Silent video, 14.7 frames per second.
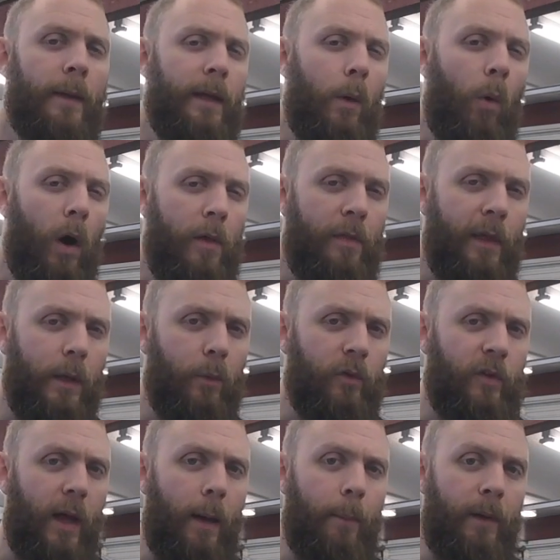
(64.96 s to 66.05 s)
Now, what I think
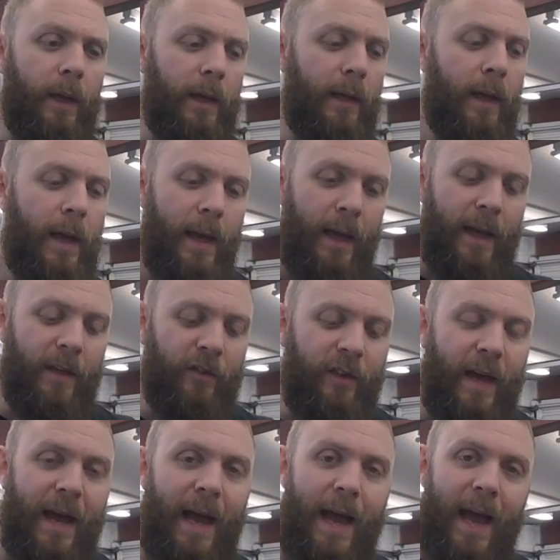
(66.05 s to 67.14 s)
was happening is
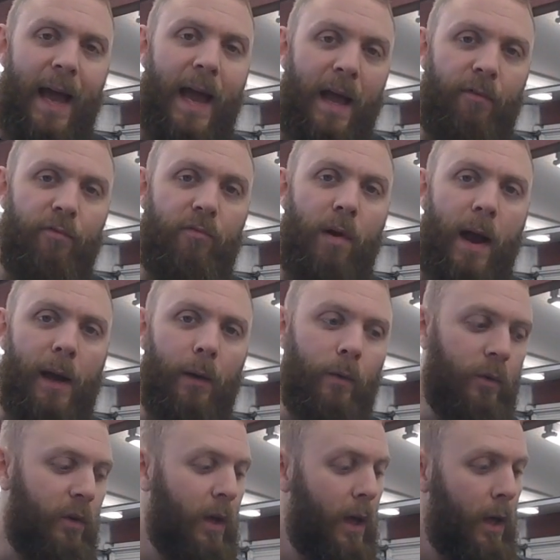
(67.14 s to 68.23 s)
that half
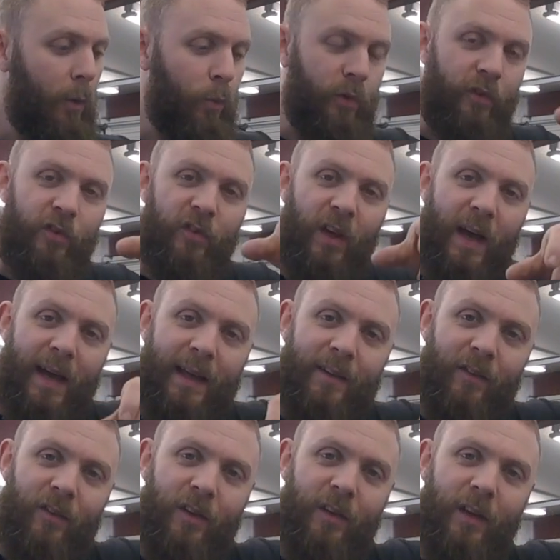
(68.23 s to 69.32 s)
round was sat
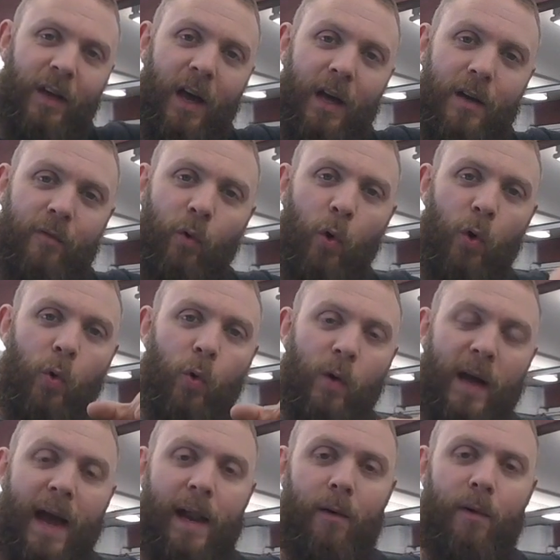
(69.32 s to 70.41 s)
into the kind of oil
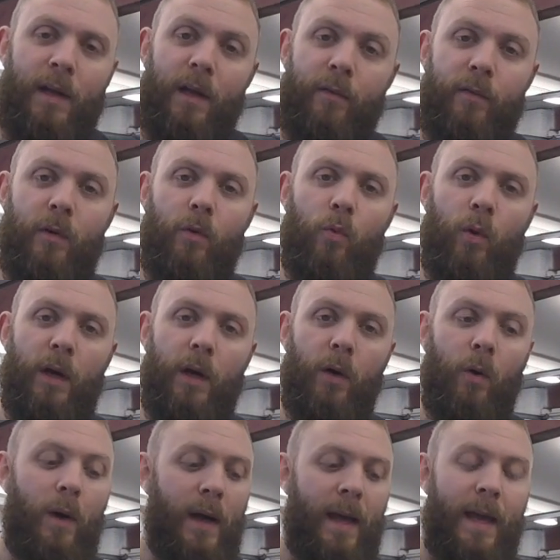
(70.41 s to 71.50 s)
gallery, if you
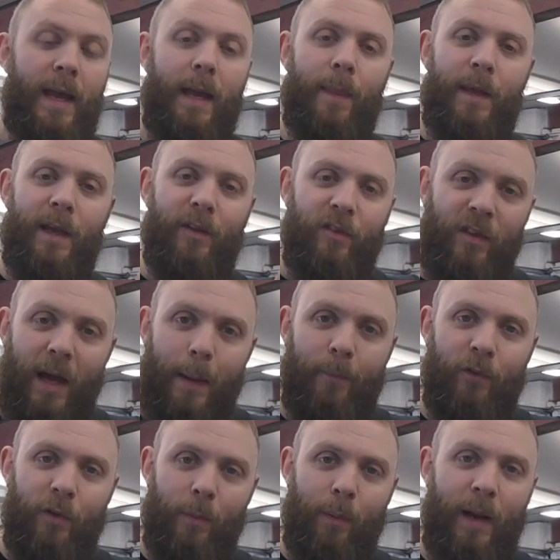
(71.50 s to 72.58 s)
will, in the
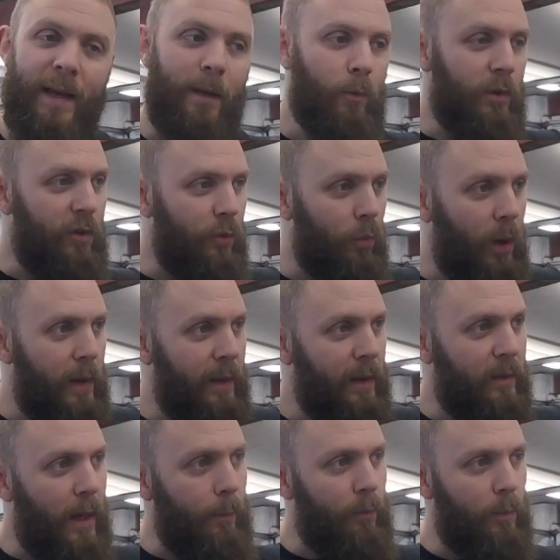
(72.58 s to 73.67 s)
adapter plate, which is why the
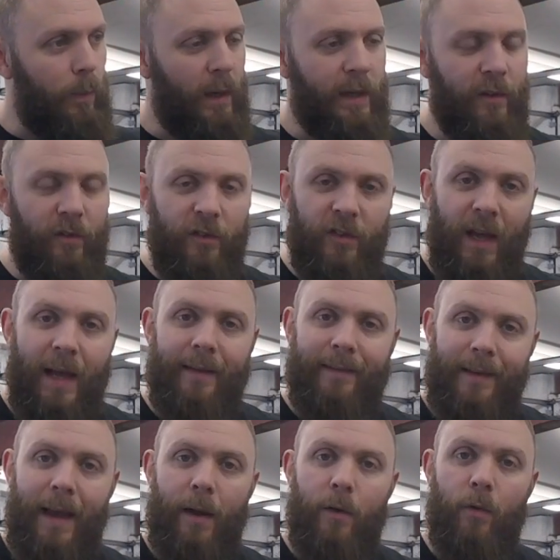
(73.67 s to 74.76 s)
adapter plate sat
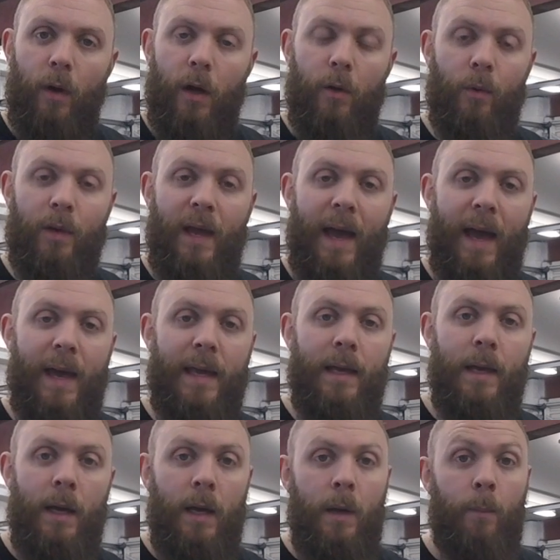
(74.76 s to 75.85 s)
down
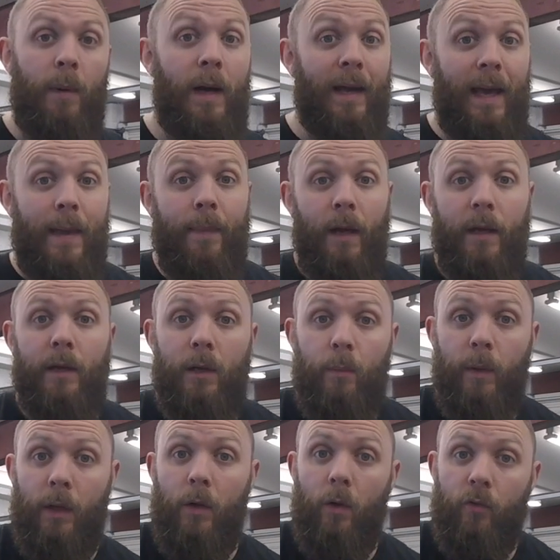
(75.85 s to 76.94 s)
okay. But again, that could have
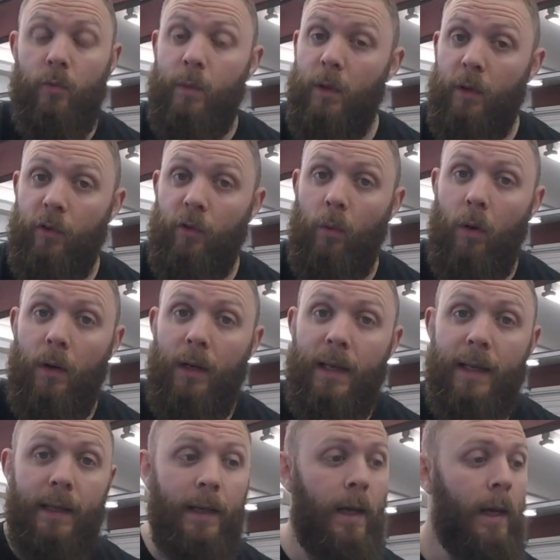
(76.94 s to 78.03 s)
been contributing to our
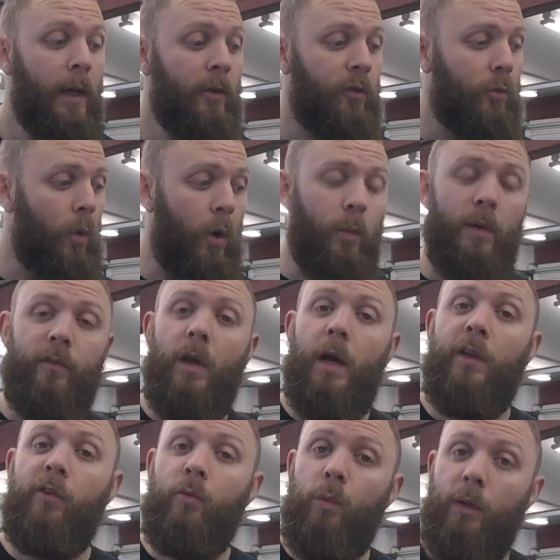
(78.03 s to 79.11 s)
leak. So what we've
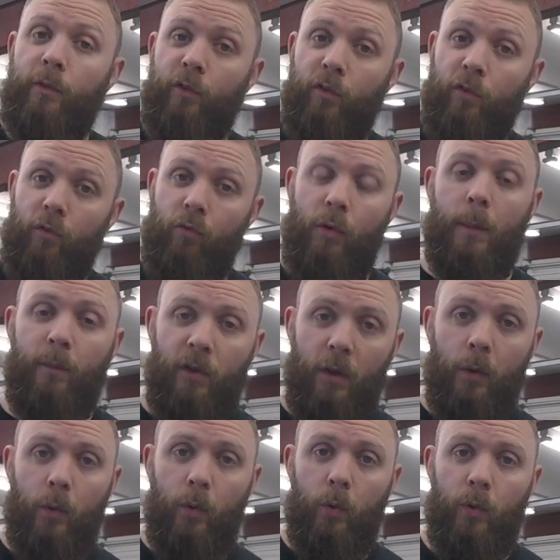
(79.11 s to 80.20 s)
done is we've stripped
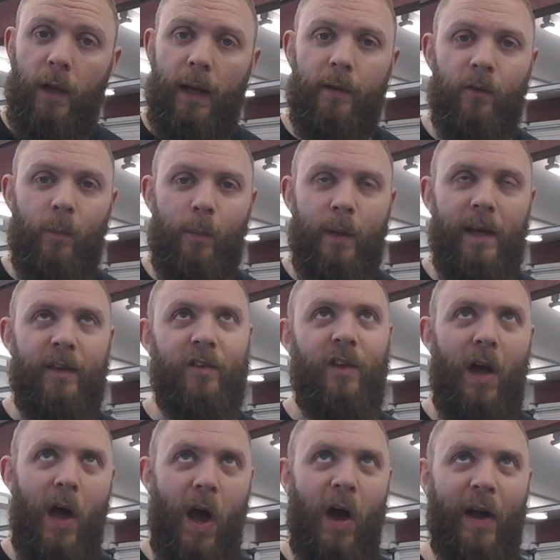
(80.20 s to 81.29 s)
it all down to bits
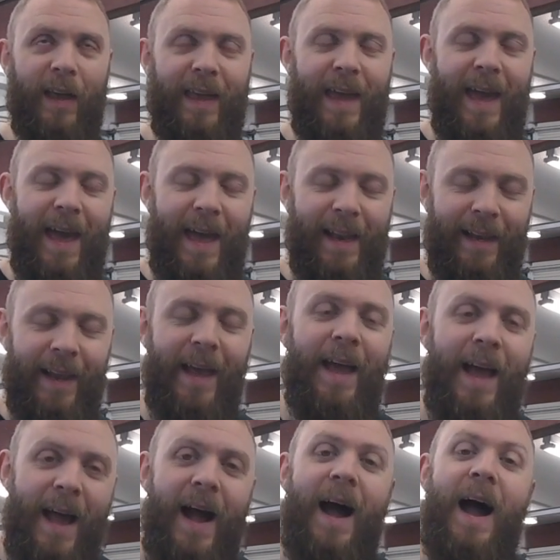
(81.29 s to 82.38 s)
again,
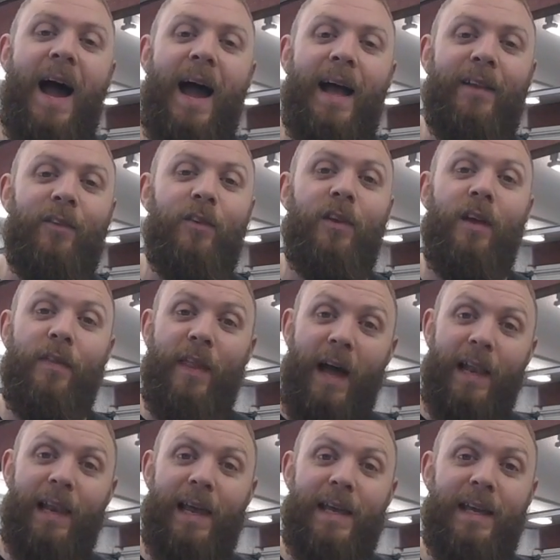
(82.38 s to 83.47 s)
and
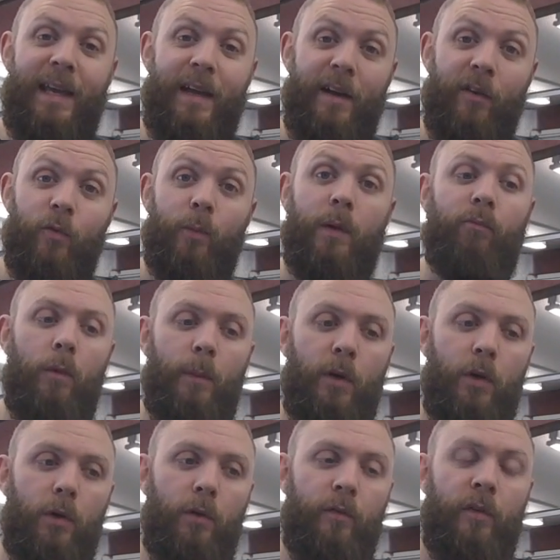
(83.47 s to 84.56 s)
that lay gear has been
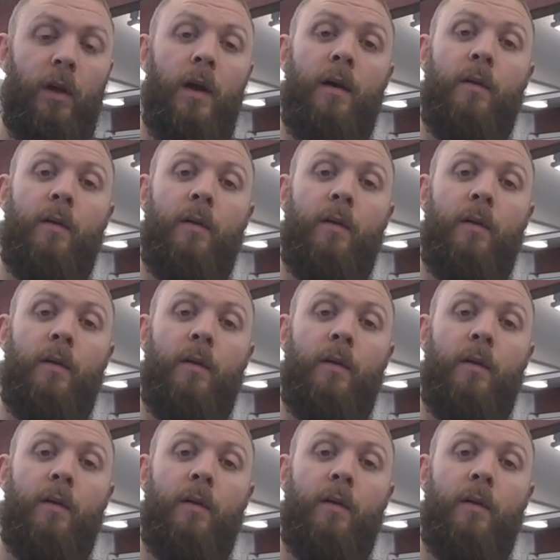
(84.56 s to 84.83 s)
removed,